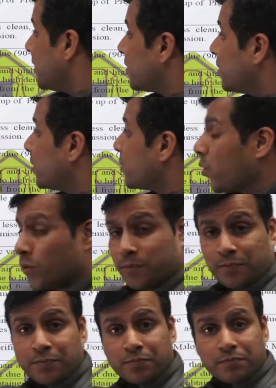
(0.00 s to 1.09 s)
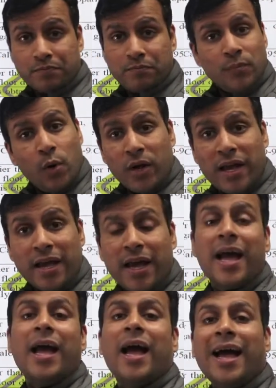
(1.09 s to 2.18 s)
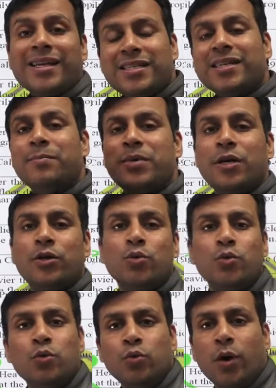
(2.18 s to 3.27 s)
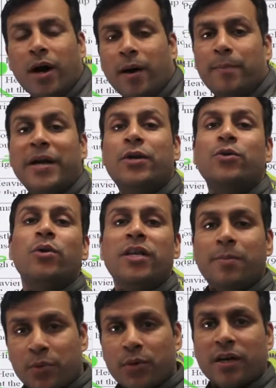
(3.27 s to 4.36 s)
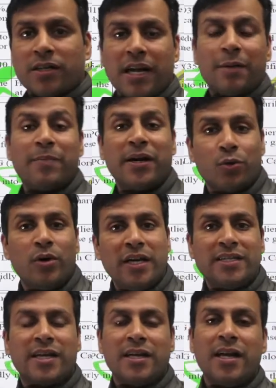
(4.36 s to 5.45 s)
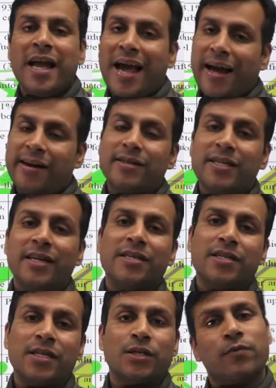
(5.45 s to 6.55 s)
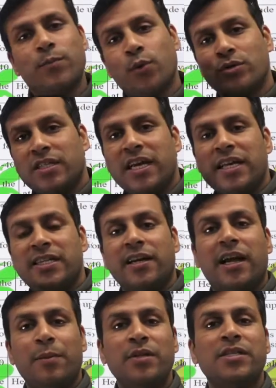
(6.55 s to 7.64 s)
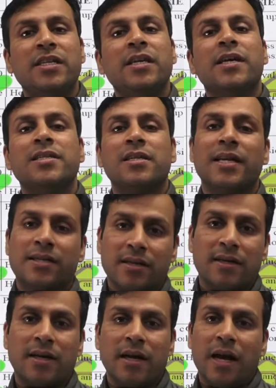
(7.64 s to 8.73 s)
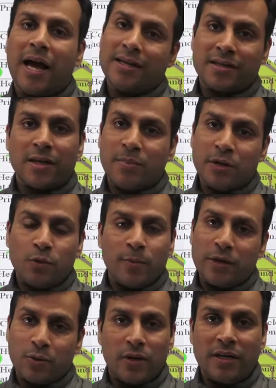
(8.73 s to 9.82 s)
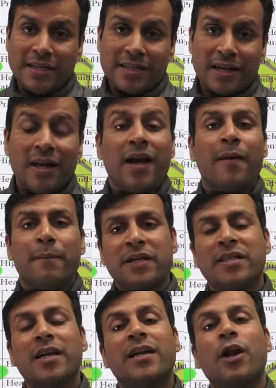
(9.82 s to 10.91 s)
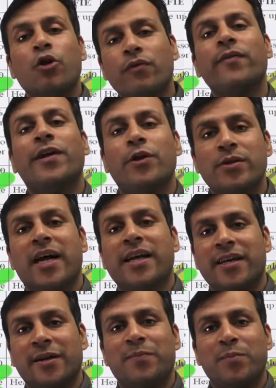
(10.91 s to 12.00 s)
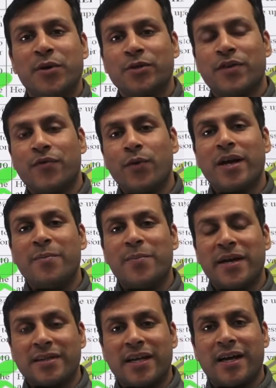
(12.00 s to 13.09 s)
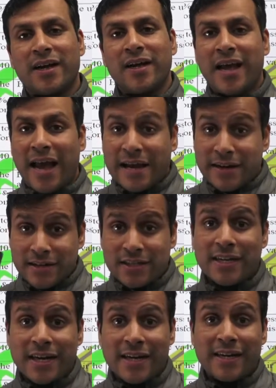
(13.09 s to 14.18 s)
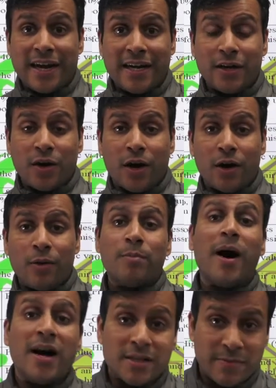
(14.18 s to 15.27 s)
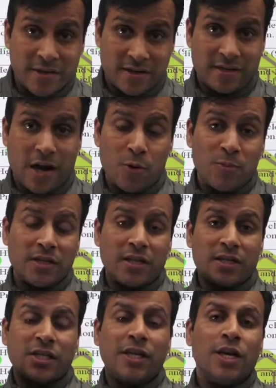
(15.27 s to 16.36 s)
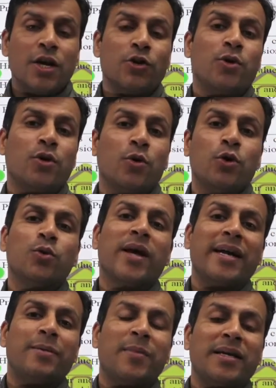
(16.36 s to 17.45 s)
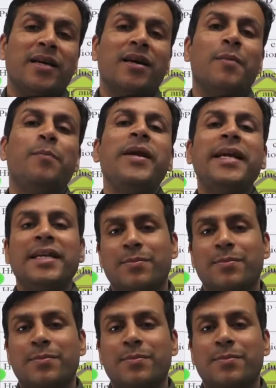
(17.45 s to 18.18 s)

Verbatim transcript: density is low. Okay, as compared to petroleum products like petrol, diesel, energy densities of both CNG and LPG is lesser as compared to petrol and diesel, but their calorific value is higher, because if you will compare the energy content on mass basis, how much energy you are going to get by the complete